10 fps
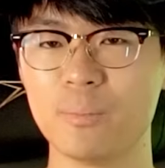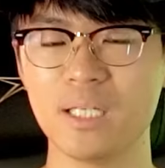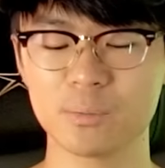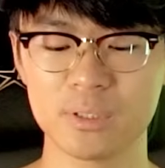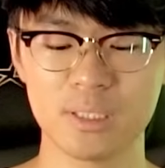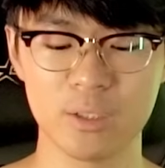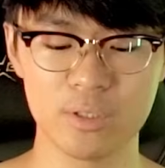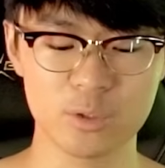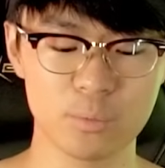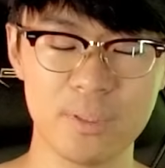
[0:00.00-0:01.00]
a mesh material,
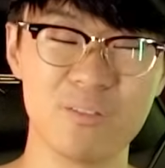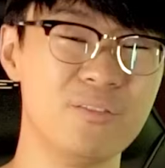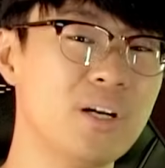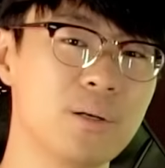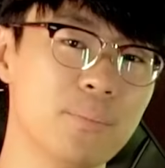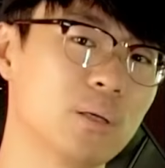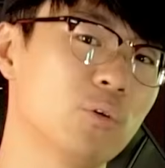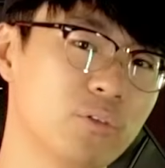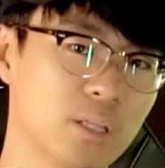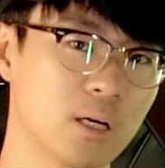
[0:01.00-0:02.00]
this would be a very
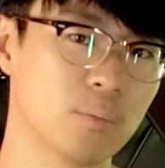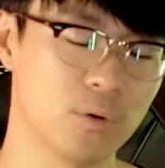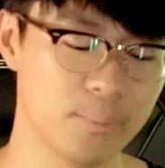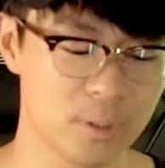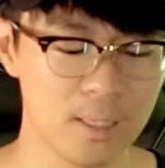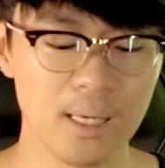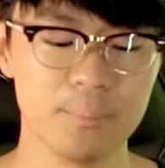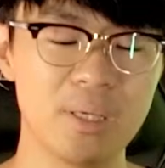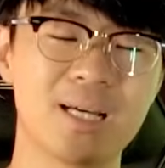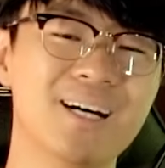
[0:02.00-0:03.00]
minimal feeling upper, right? But
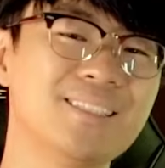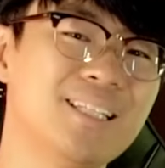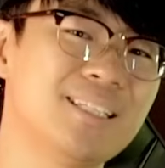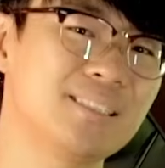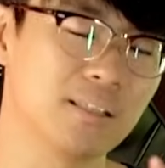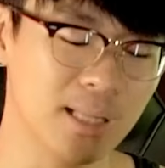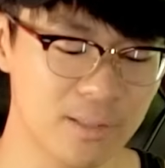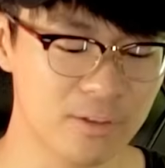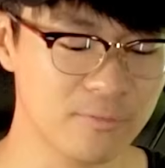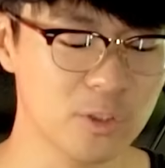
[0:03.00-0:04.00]
because it's
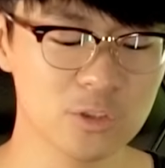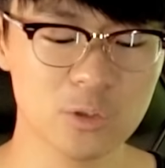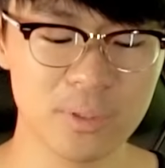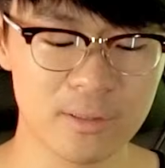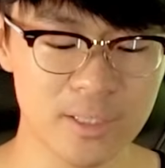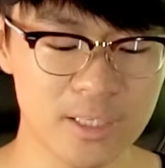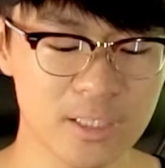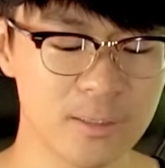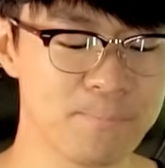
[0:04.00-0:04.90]
leather, it feels a little bit thicker,